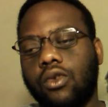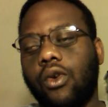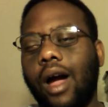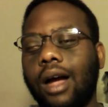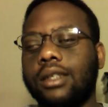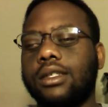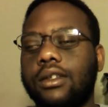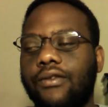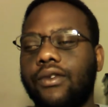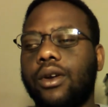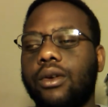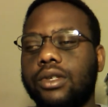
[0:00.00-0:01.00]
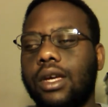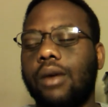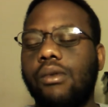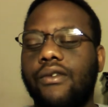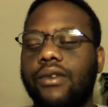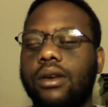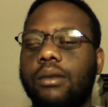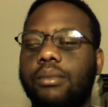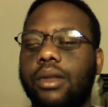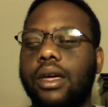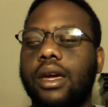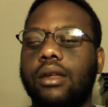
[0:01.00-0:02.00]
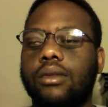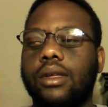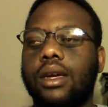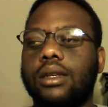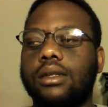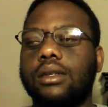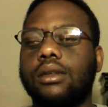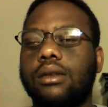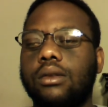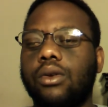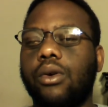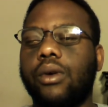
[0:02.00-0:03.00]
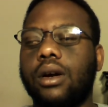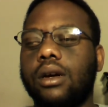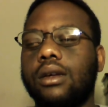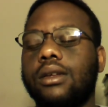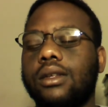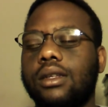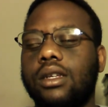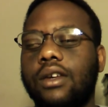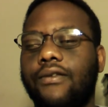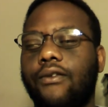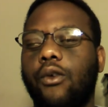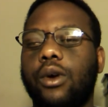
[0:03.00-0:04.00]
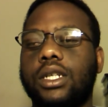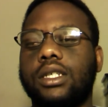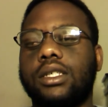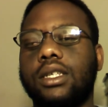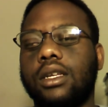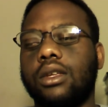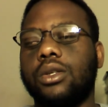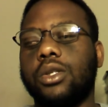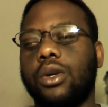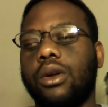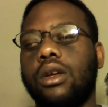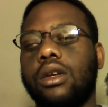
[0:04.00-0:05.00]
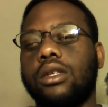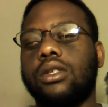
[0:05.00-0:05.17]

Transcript: Krogstad figures out within the play that Nora did forge a signature.